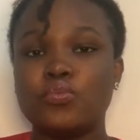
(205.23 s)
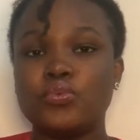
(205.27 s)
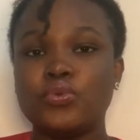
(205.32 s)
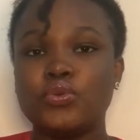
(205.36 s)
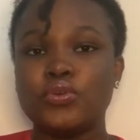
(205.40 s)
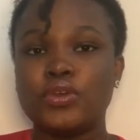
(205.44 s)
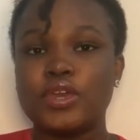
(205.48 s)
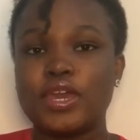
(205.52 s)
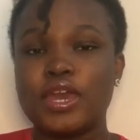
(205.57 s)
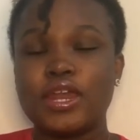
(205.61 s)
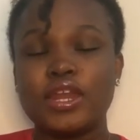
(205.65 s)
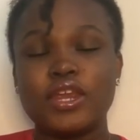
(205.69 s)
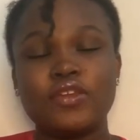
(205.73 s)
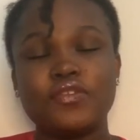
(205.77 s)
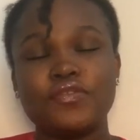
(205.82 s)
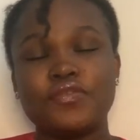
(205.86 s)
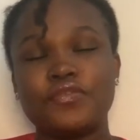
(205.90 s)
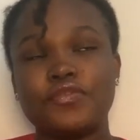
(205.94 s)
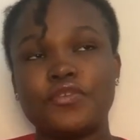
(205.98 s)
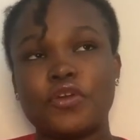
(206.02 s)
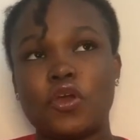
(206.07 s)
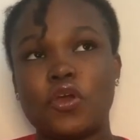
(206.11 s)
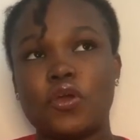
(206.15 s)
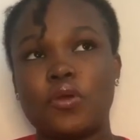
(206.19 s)
get it
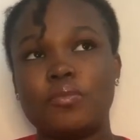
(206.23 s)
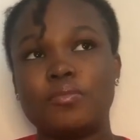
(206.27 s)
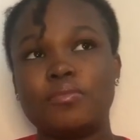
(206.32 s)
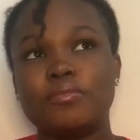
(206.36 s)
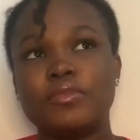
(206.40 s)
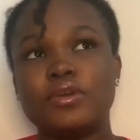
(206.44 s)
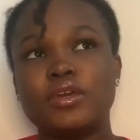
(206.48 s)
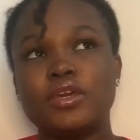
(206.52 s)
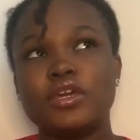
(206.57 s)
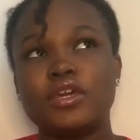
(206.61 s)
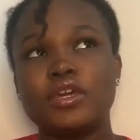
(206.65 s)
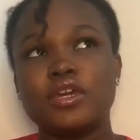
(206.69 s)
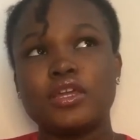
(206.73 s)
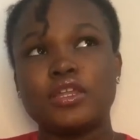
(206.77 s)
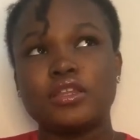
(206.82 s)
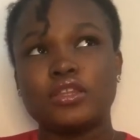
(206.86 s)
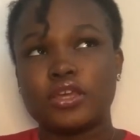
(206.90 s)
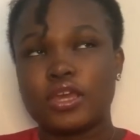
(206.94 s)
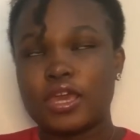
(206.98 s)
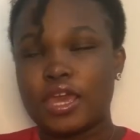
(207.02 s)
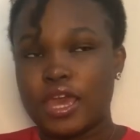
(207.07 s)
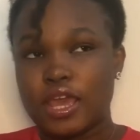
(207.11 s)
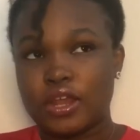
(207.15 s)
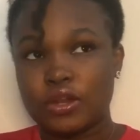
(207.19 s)
from
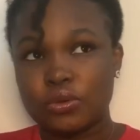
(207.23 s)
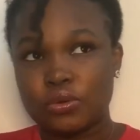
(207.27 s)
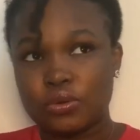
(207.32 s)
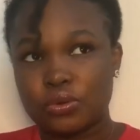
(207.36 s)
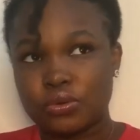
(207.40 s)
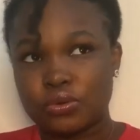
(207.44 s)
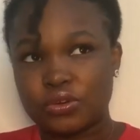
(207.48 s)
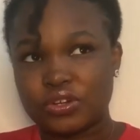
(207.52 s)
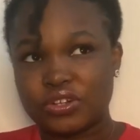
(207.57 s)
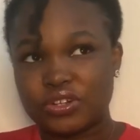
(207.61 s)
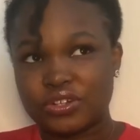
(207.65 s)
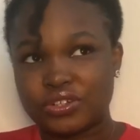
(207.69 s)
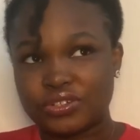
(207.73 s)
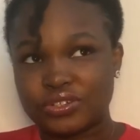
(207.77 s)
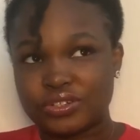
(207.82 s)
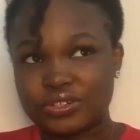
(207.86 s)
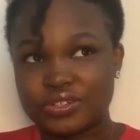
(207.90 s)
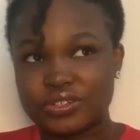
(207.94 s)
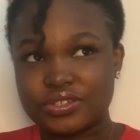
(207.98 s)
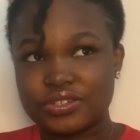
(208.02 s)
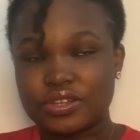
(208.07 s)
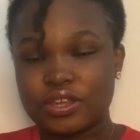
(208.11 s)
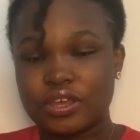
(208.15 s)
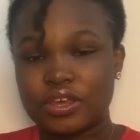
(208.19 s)
the
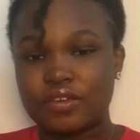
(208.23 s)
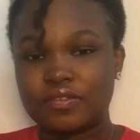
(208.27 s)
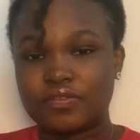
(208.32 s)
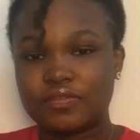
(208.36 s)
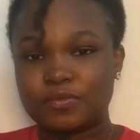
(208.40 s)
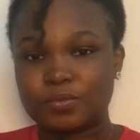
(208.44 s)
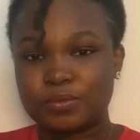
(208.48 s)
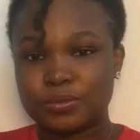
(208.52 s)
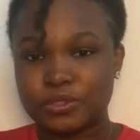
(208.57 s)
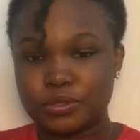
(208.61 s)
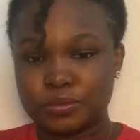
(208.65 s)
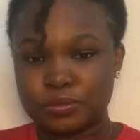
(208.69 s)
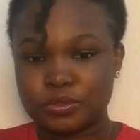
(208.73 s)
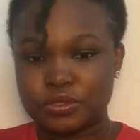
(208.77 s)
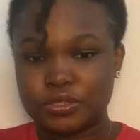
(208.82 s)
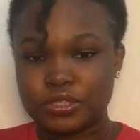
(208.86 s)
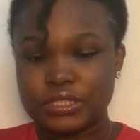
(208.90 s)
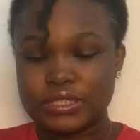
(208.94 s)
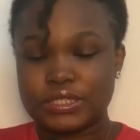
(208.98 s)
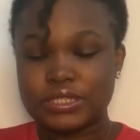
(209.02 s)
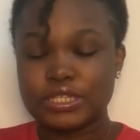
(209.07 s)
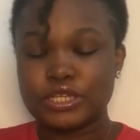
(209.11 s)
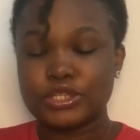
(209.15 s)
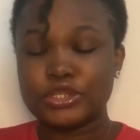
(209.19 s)
headquarters of the
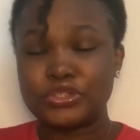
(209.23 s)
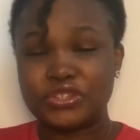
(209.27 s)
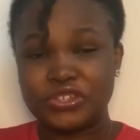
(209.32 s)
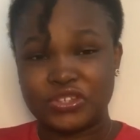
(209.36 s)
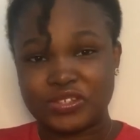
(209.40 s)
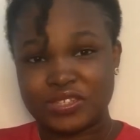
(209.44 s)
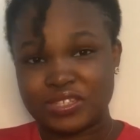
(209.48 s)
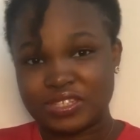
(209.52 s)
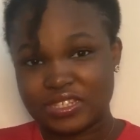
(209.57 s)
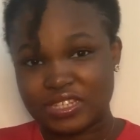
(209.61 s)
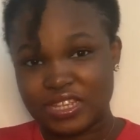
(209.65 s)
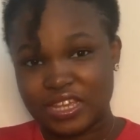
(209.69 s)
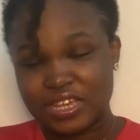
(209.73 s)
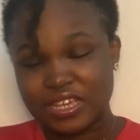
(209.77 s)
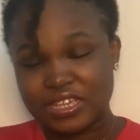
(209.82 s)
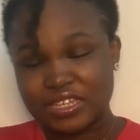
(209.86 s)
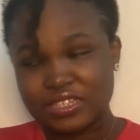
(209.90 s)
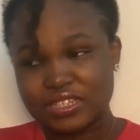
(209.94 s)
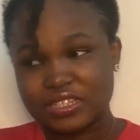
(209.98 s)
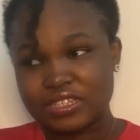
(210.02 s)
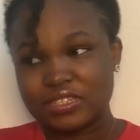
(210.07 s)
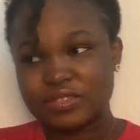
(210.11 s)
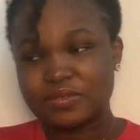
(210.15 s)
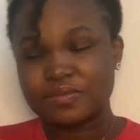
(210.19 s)
police in your
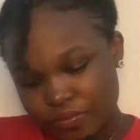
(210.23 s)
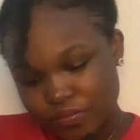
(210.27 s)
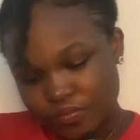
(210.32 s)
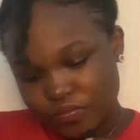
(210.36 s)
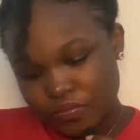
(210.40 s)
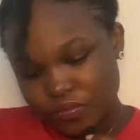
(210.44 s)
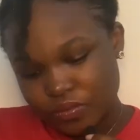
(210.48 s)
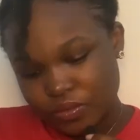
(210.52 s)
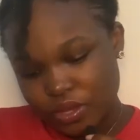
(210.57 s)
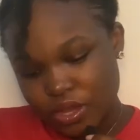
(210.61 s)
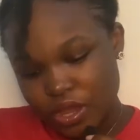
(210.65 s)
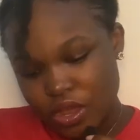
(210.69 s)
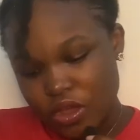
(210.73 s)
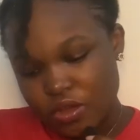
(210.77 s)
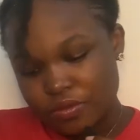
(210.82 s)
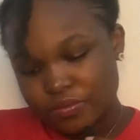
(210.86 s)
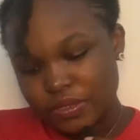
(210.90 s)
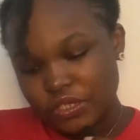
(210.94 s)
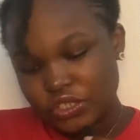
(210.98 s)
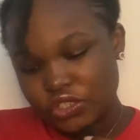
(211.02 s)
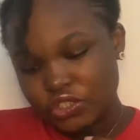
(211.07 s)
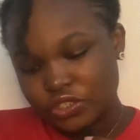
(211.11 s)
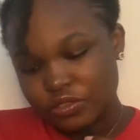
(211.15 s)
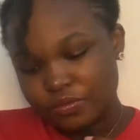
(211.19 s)
state. How
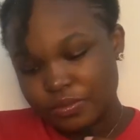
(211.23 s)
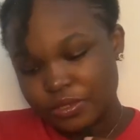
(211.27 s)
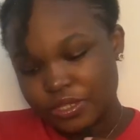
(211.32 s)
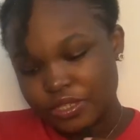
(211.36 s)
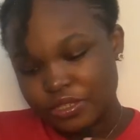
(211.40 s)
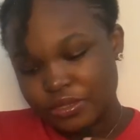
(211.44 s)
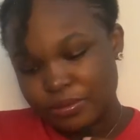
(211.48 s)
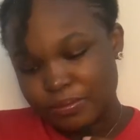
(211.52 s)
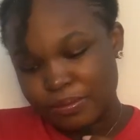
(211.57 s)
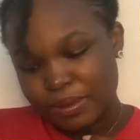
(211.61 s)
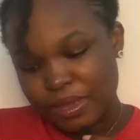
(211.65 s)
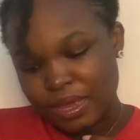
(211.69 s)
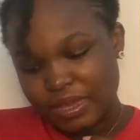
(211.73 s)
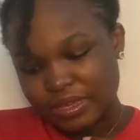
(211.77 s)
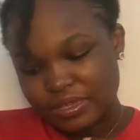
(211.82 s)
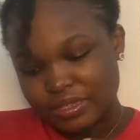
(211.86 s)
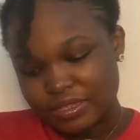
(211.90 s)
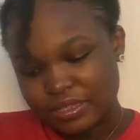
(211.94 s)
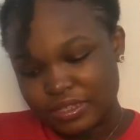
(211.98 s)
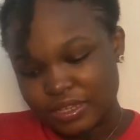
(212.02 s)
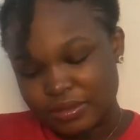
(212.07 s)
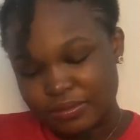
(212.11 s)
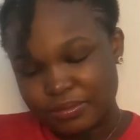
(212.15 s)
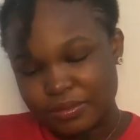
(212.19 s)
much should be in the bank
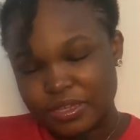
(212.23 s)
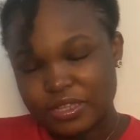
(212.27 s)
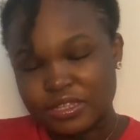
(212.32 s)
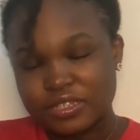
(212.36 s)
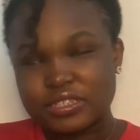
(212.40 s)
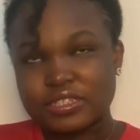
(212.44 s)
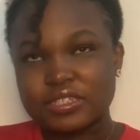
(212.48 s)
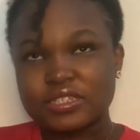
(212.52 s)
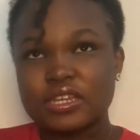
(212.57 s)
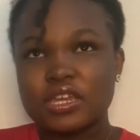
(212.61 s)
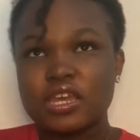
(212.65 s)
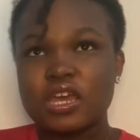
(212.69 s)
statement?